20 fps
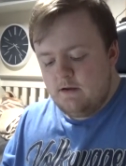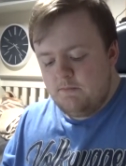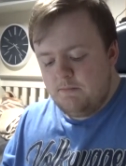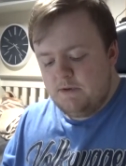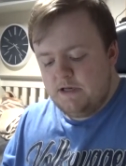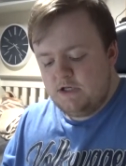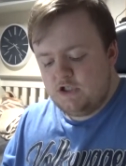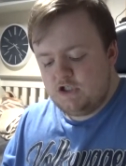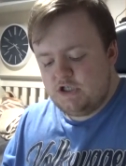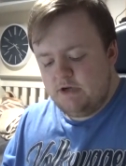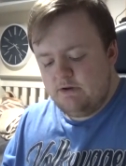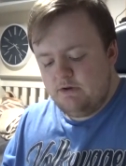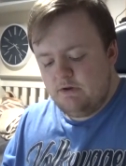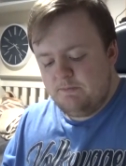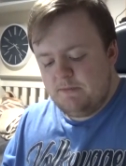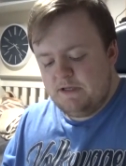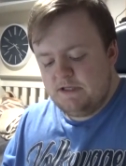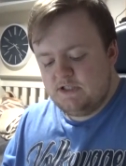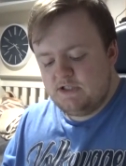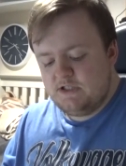But it shall
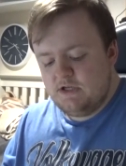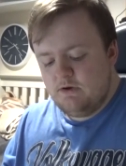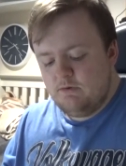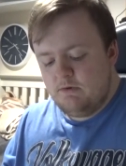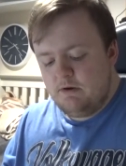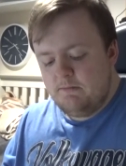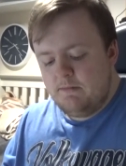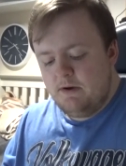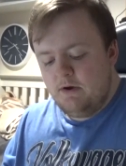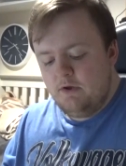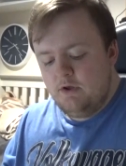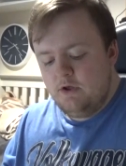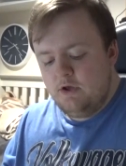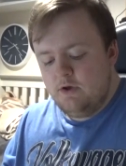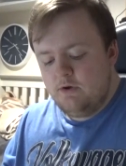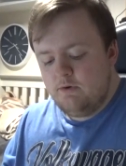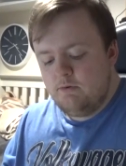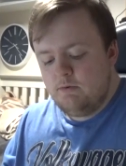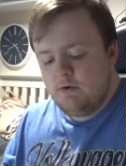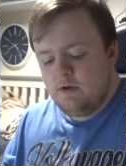not be so among
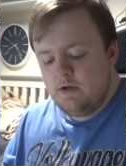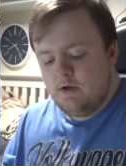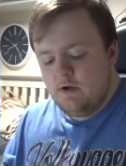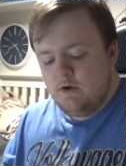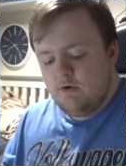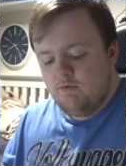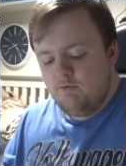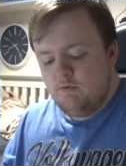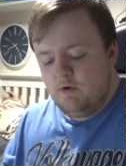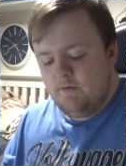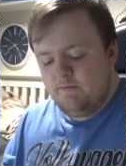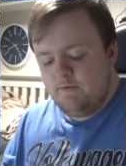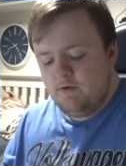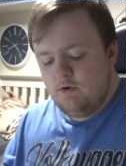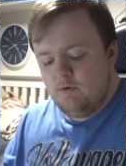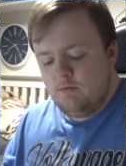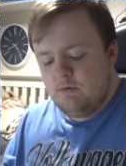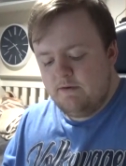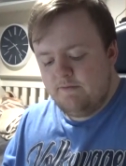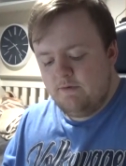you. Rather,
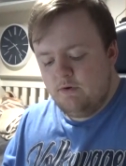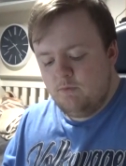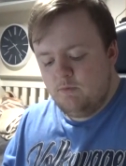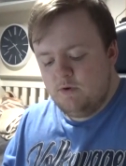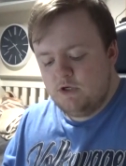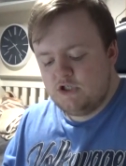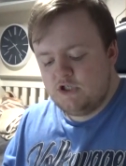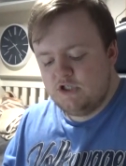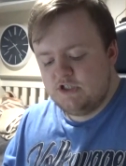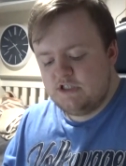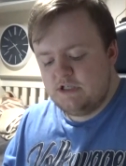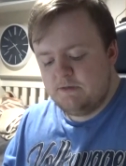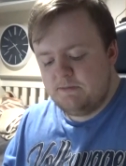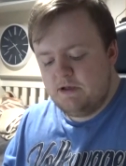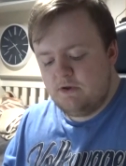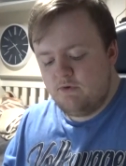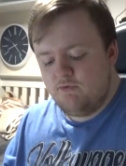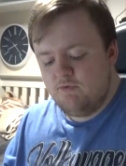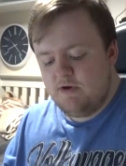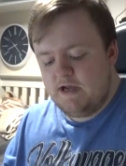whoever wishes to
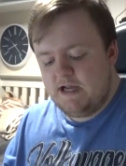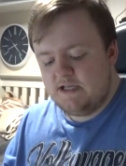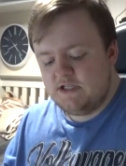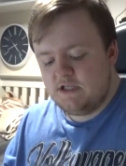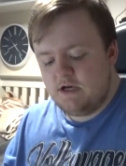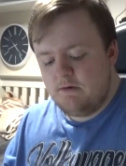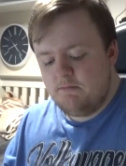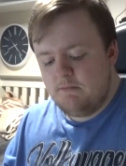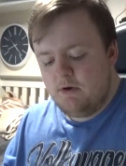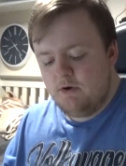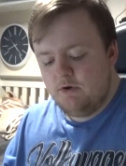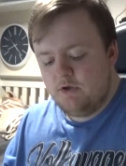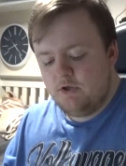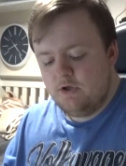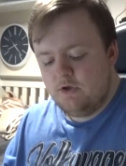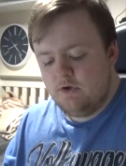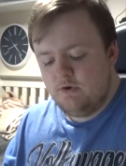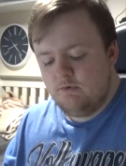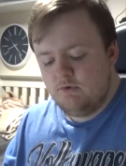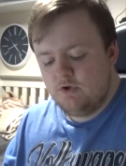be great among
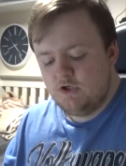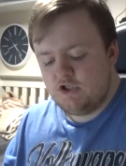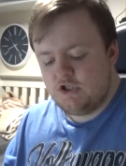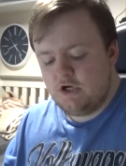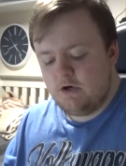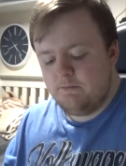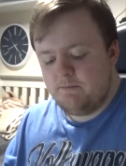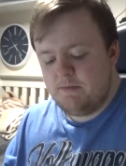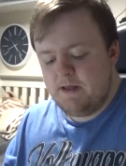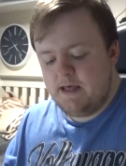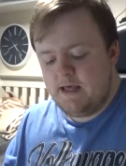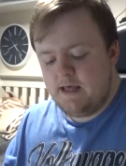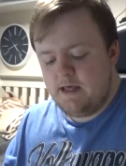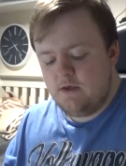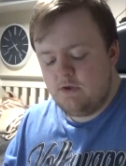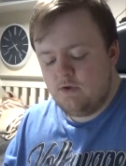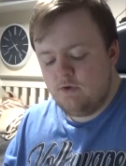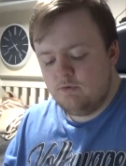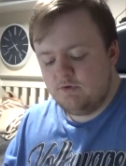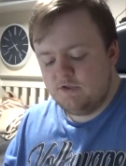you shall
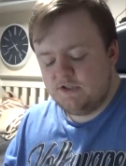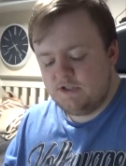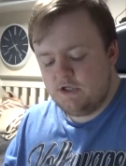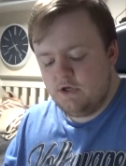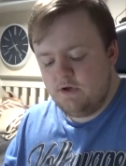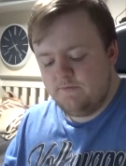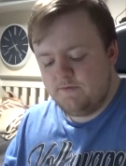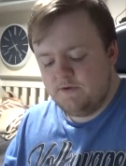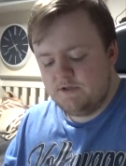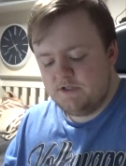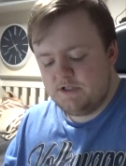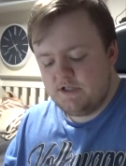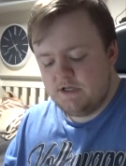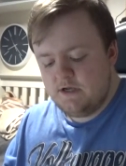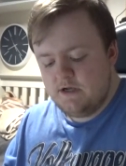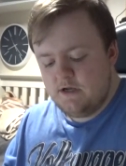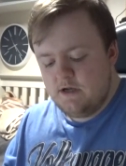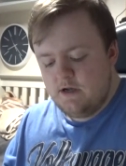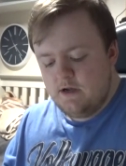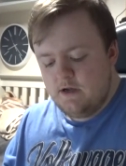be your servant.
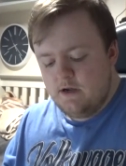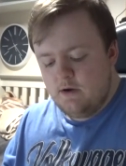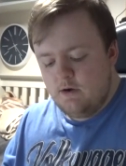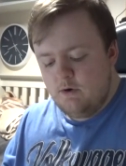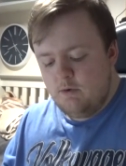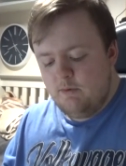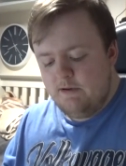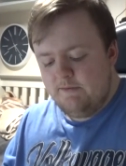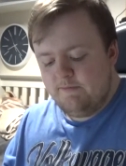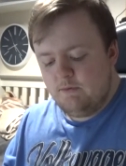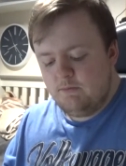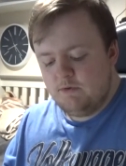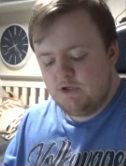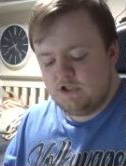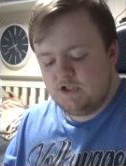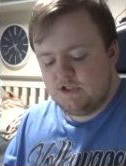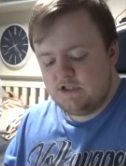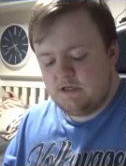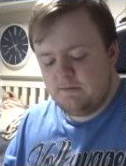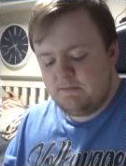Whoever
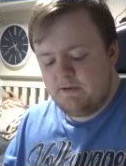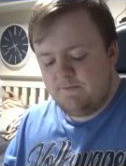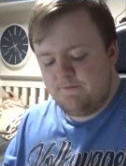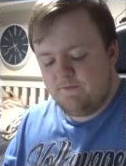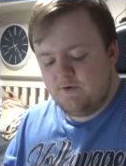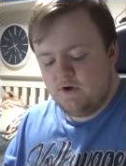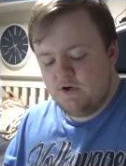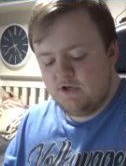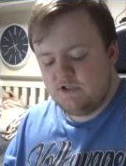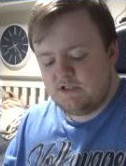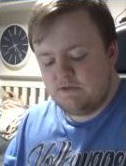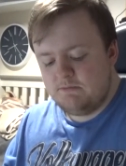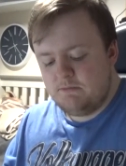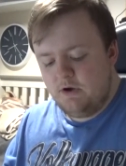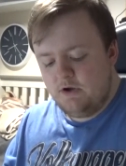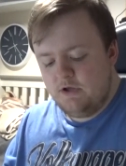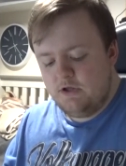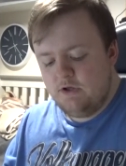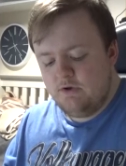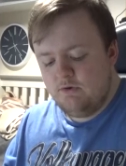wishes to be first
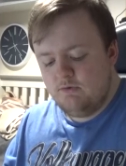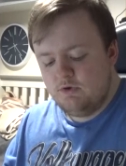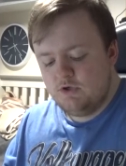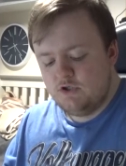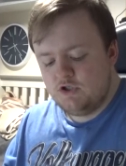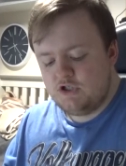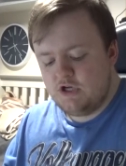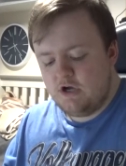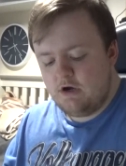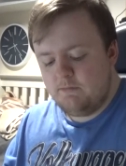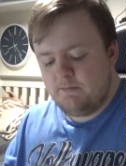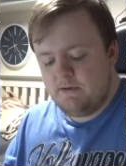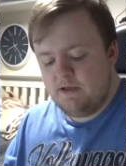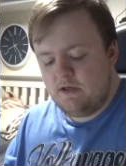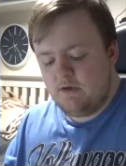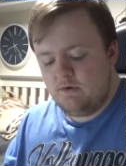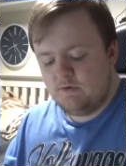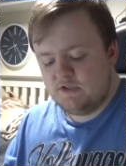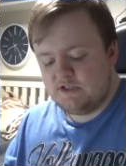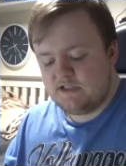among you shall be
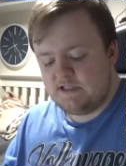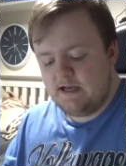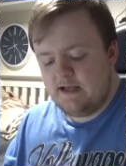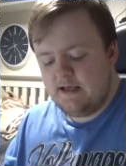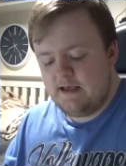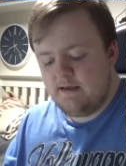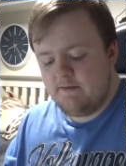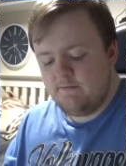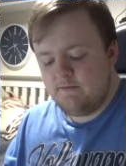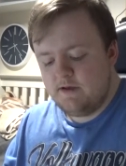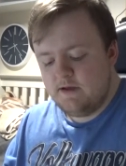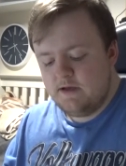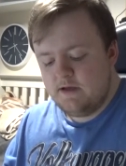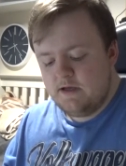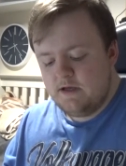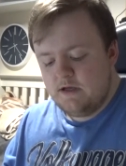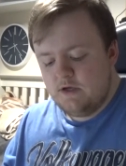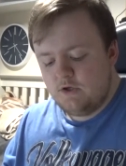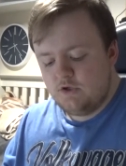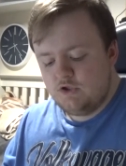your slave.
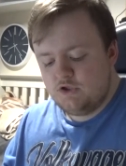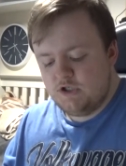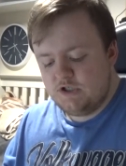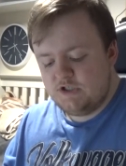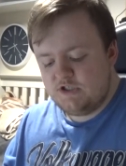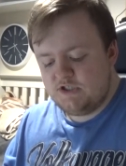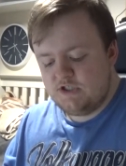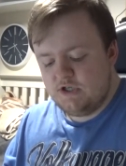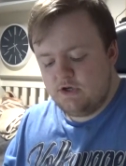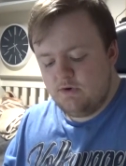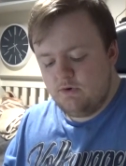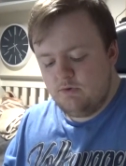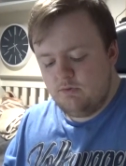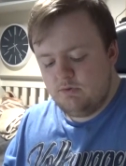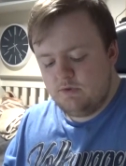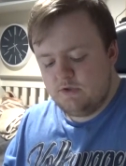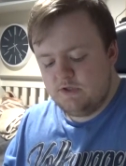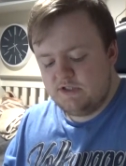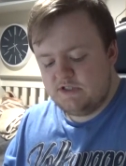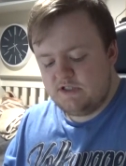Just
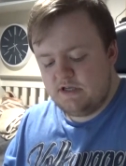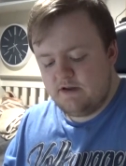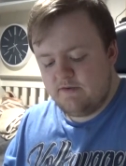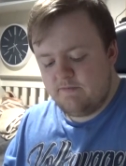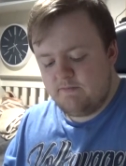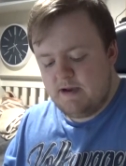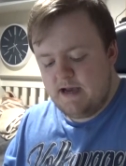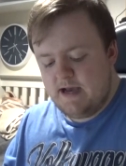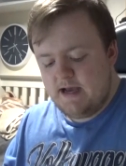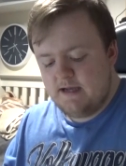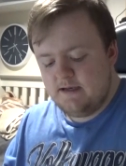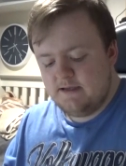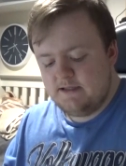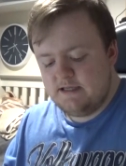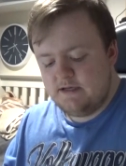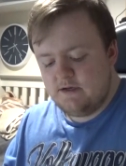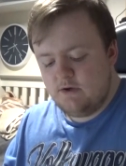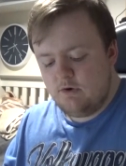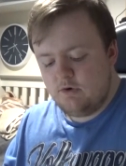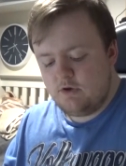so, the Son of Man
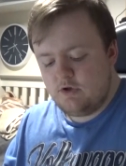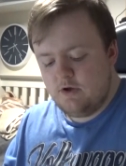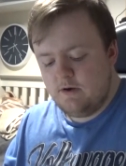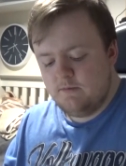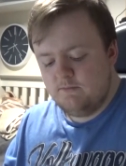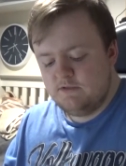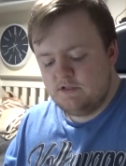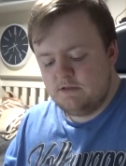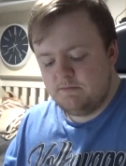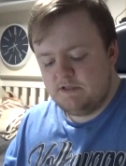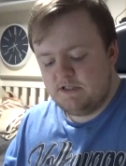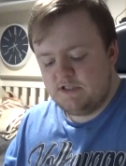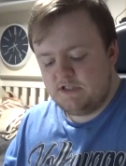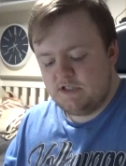did not come to be